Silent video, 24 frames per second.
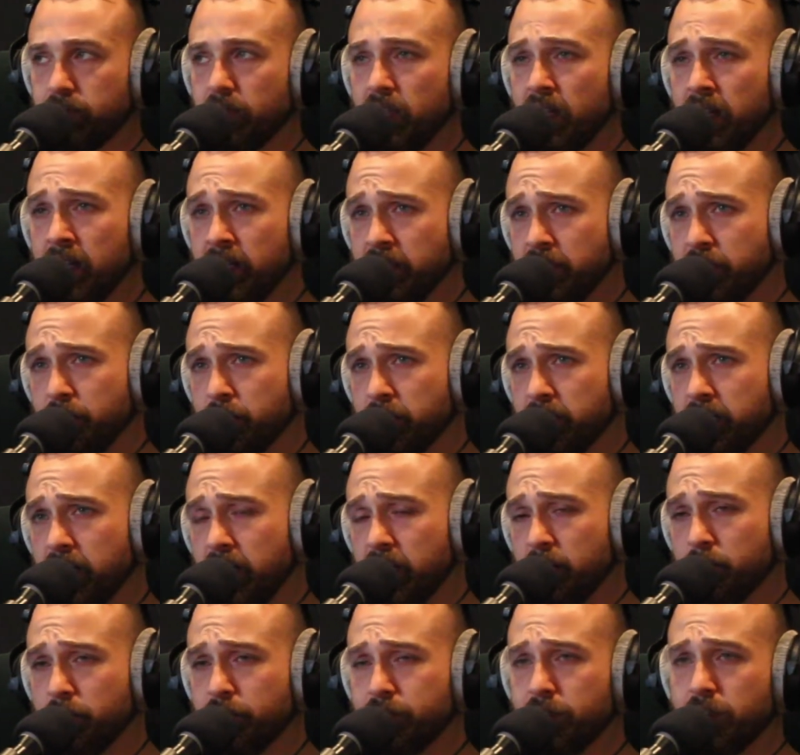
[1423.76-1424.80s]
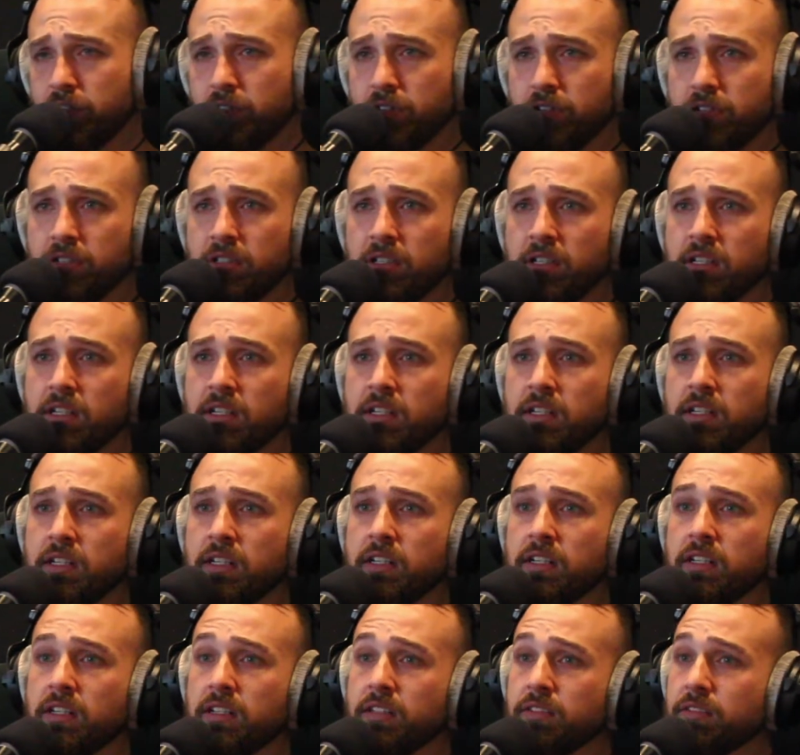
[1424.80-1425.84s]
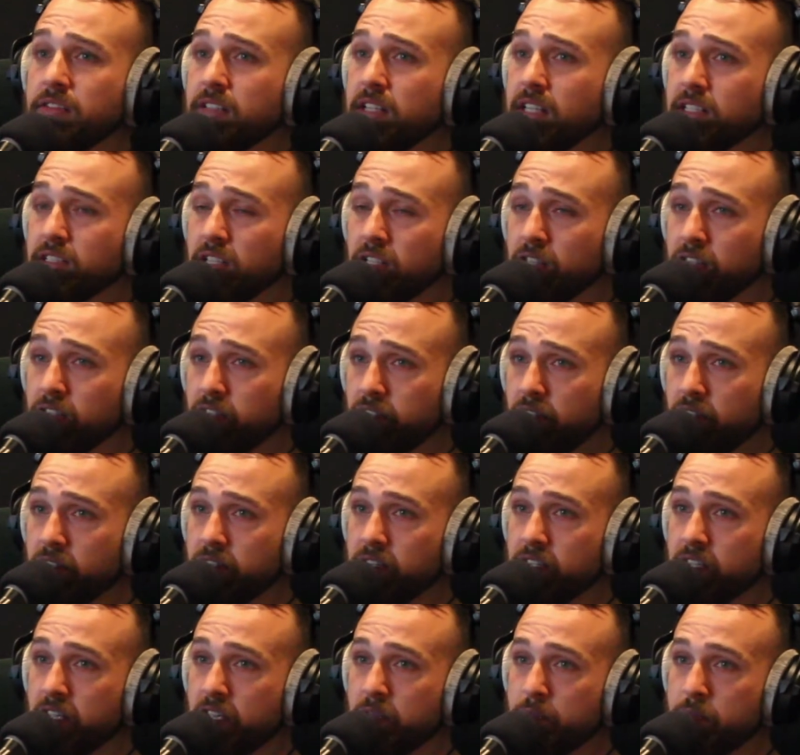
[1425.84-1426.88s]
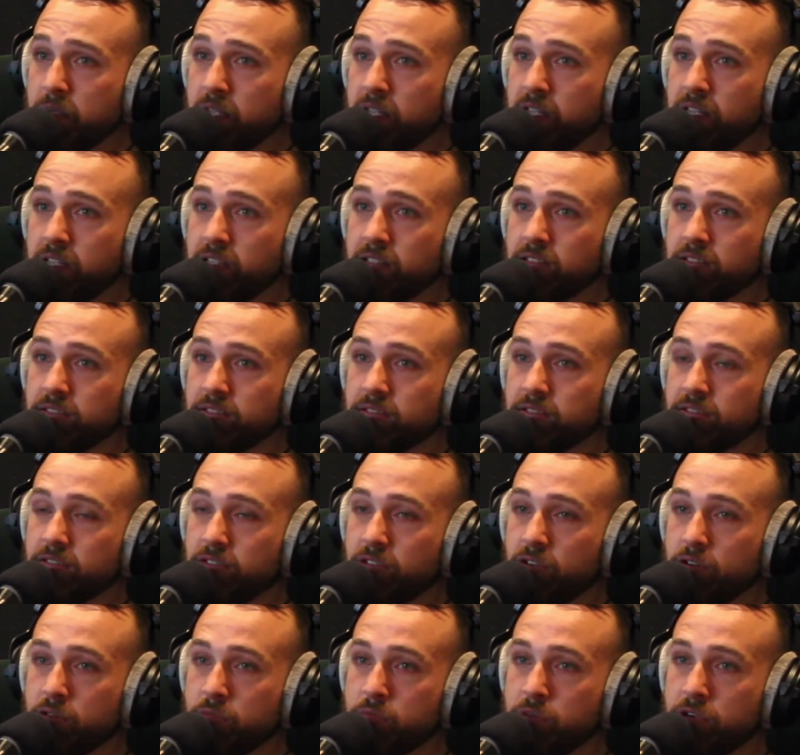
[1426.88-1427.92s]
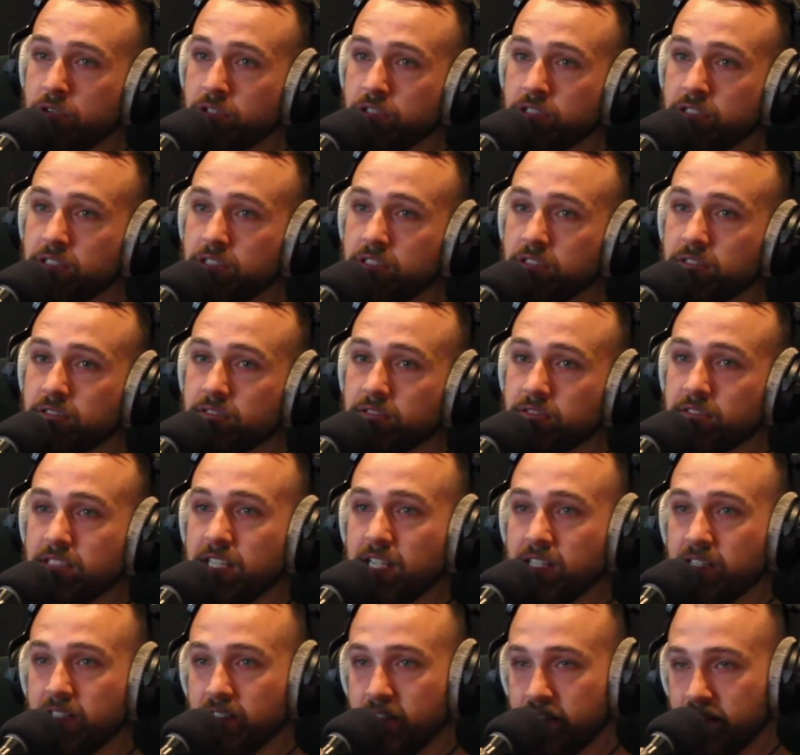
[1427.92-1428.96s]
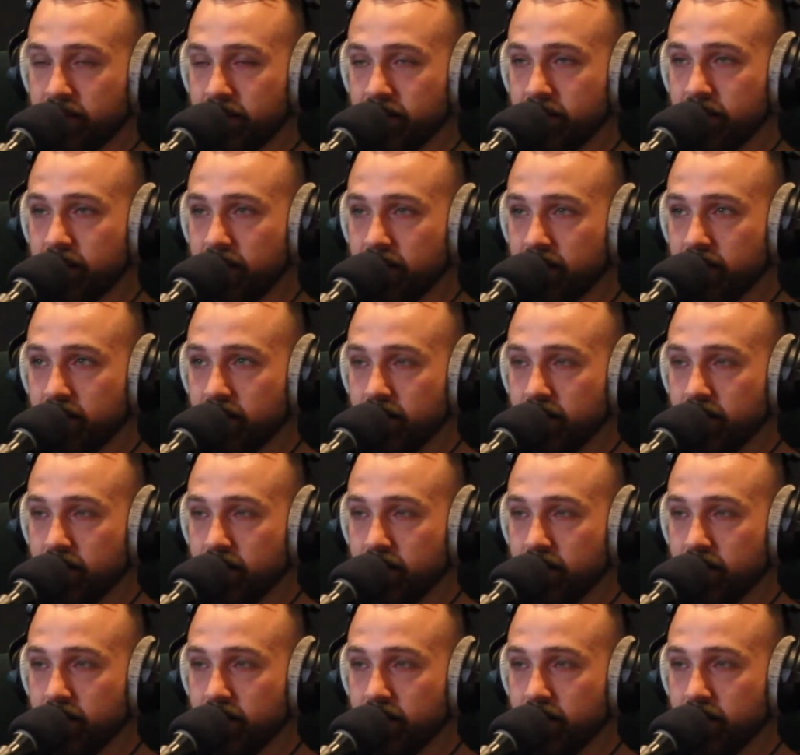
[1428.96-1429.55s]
as you were saying before, there's a lot that can be almost take that